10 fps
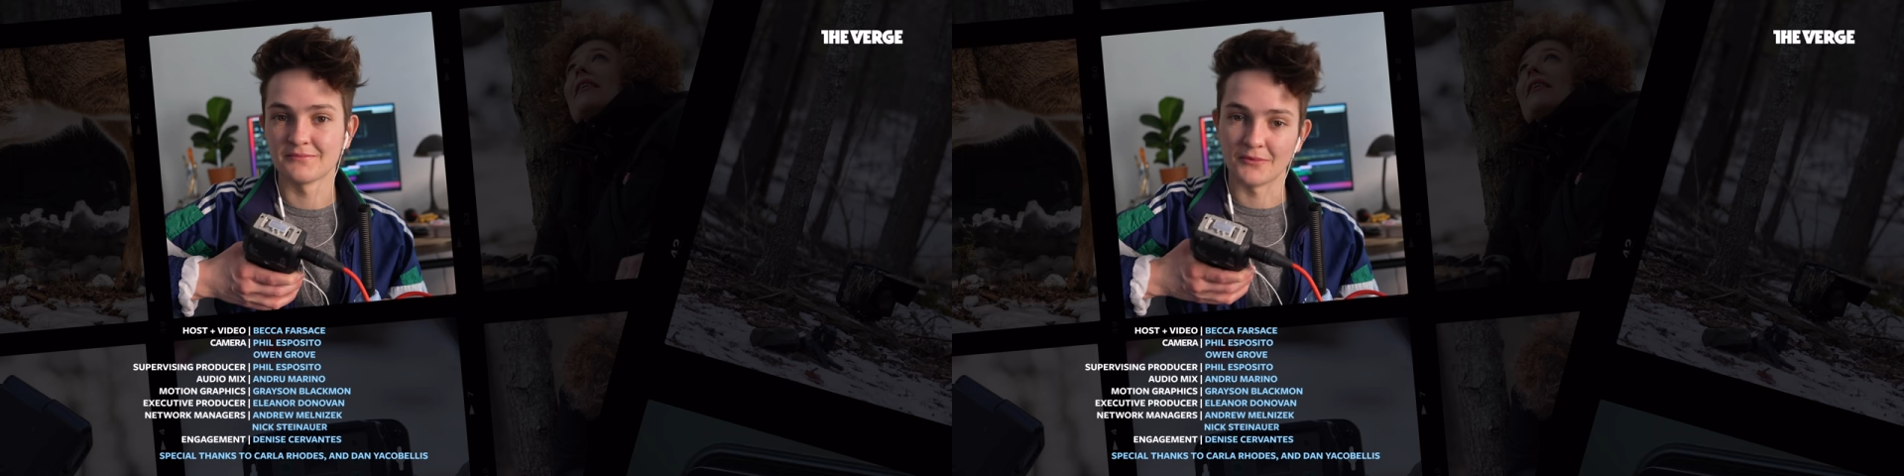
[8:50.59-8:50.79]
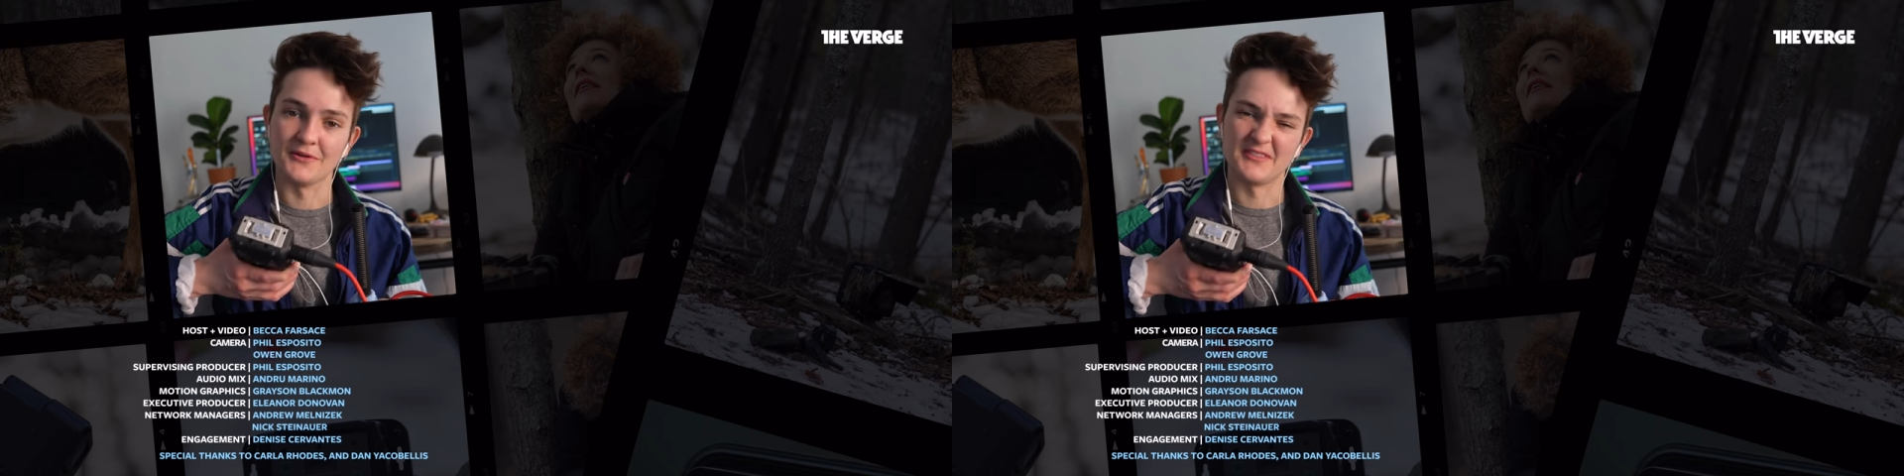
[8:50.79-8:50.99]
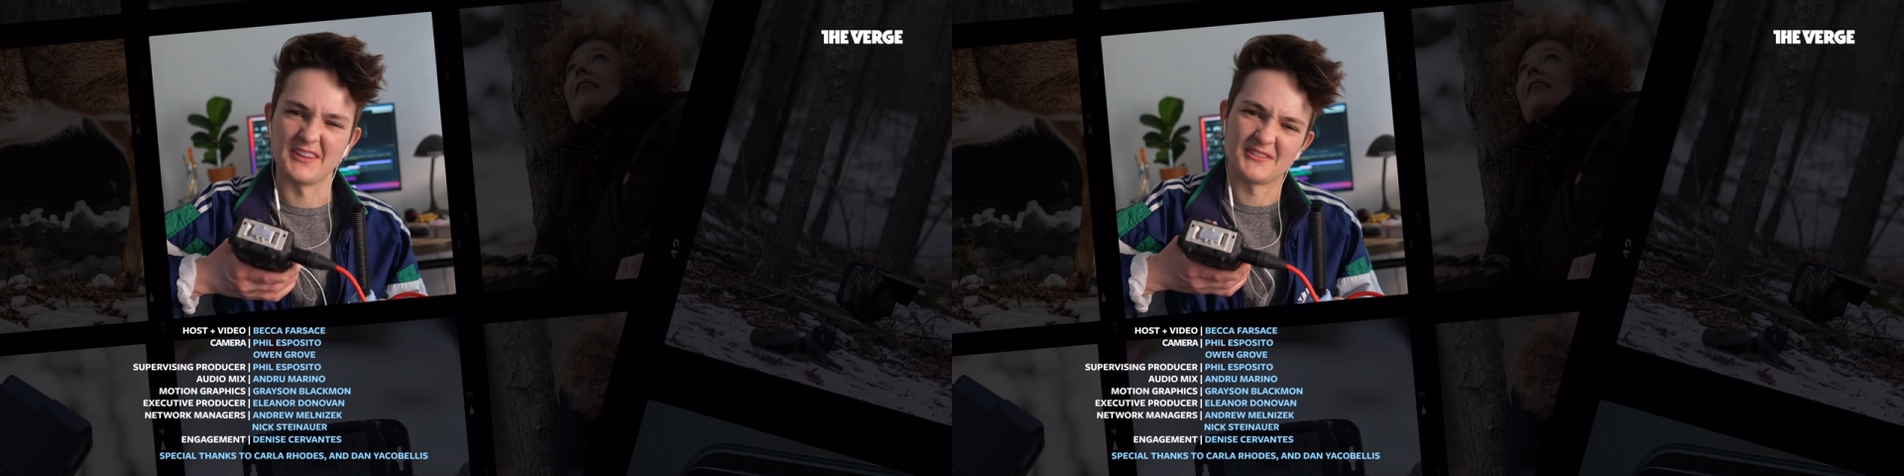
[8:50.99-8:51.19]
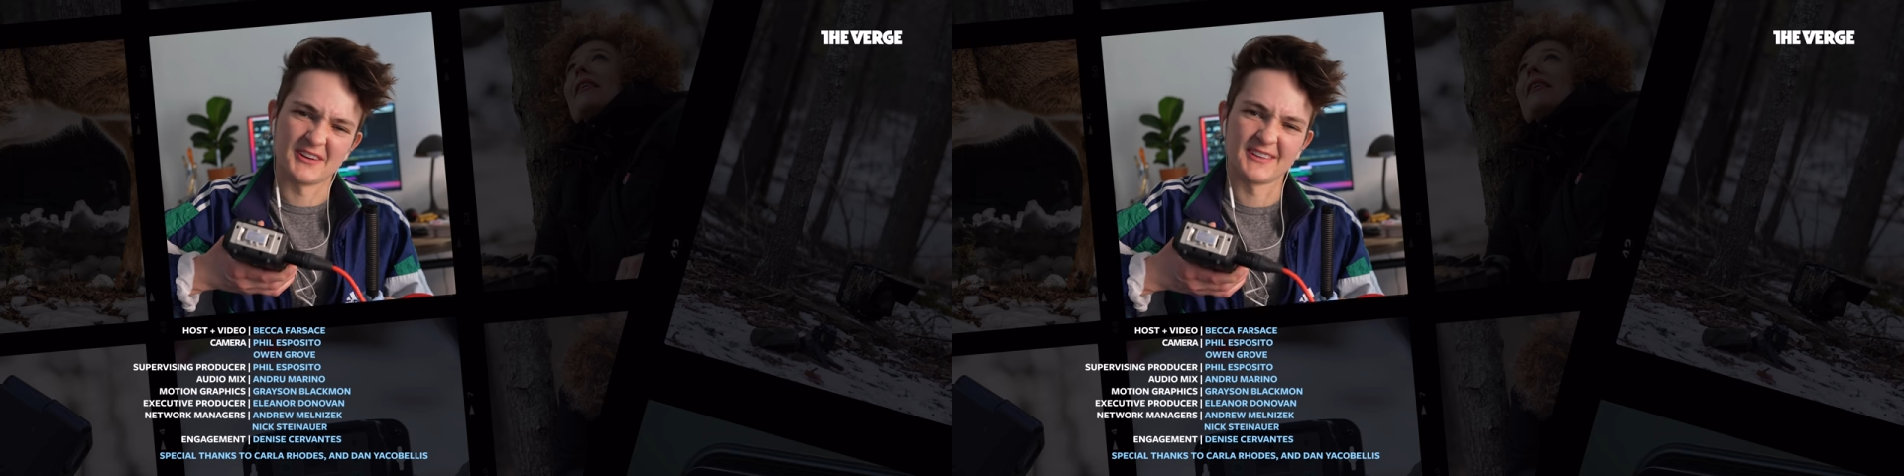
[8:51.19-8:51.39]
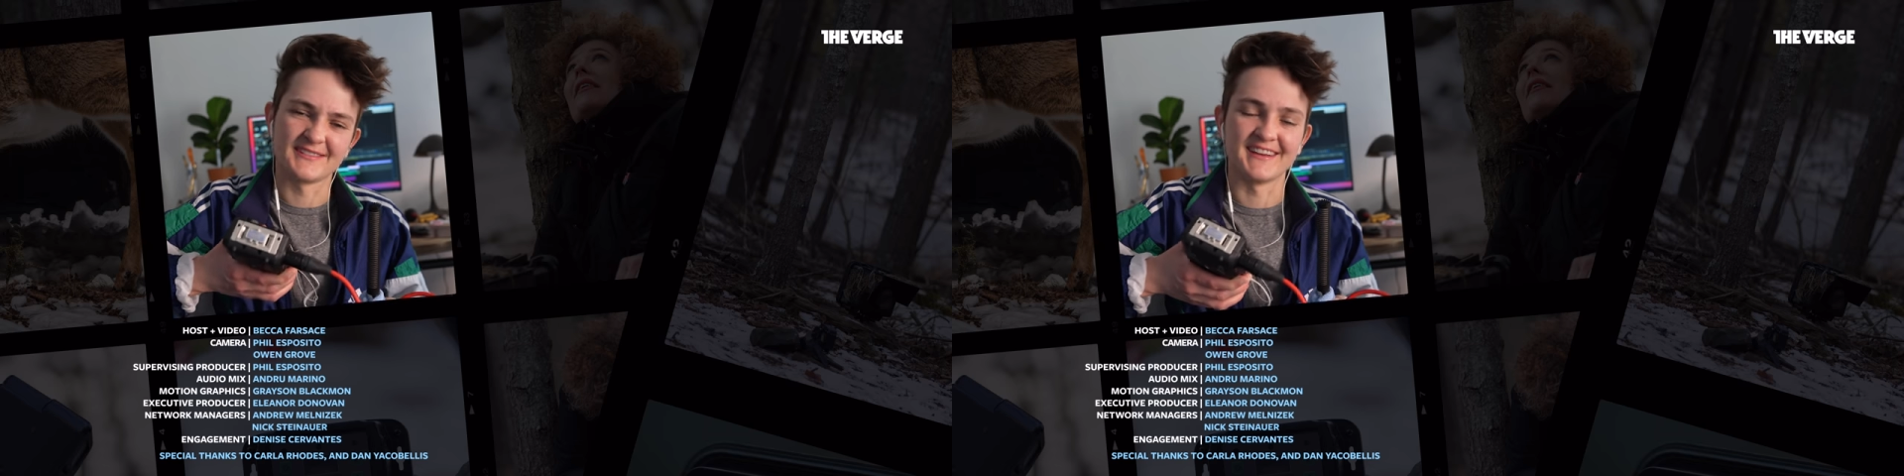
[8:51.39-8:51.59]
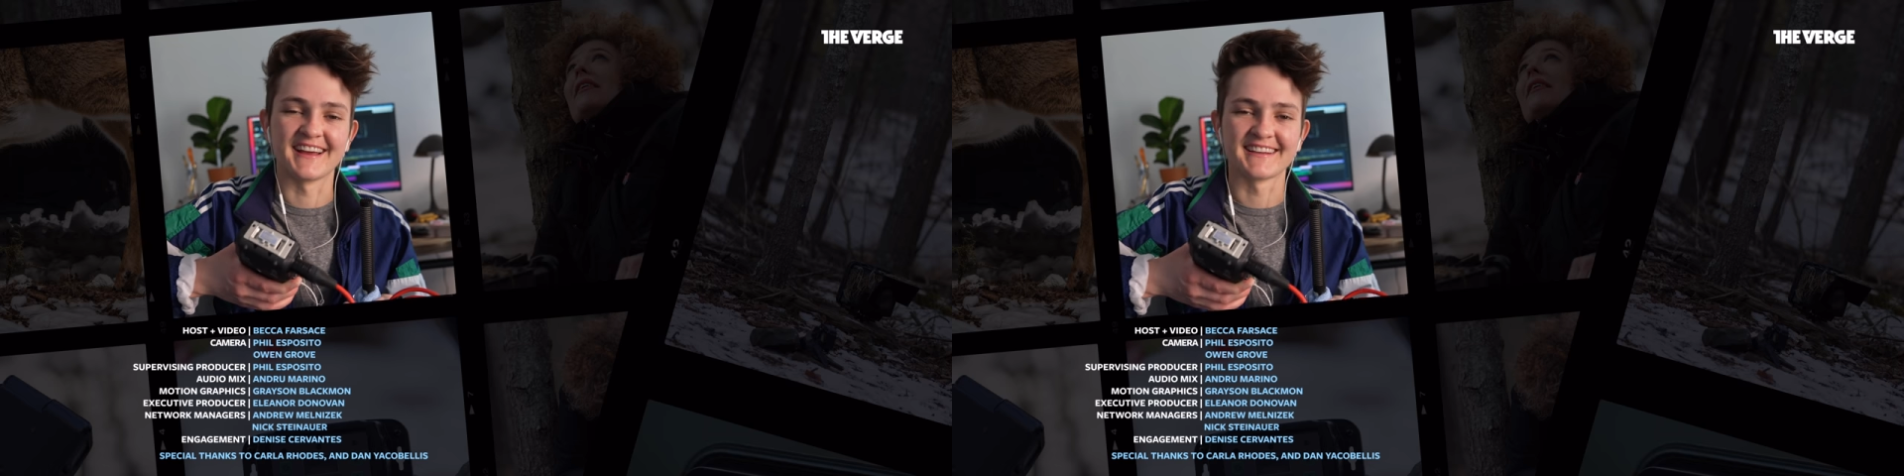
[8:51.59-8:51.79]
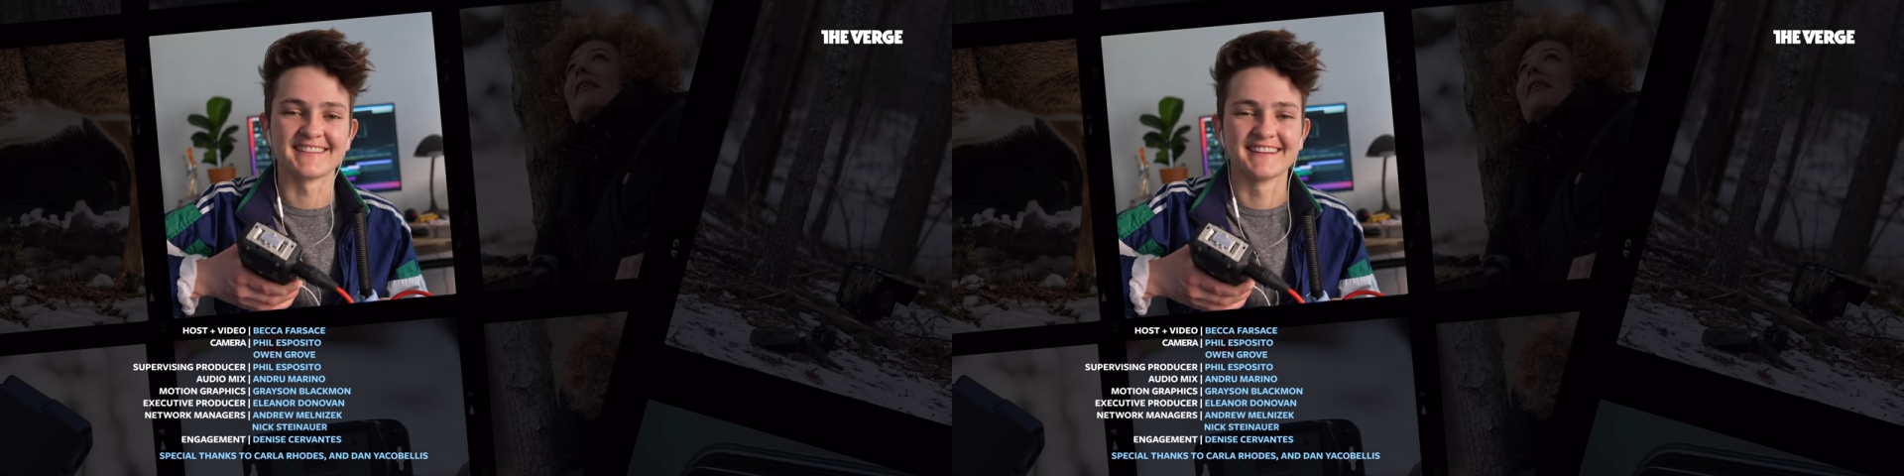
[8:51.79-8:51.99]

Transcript: More of this, right? Yeah.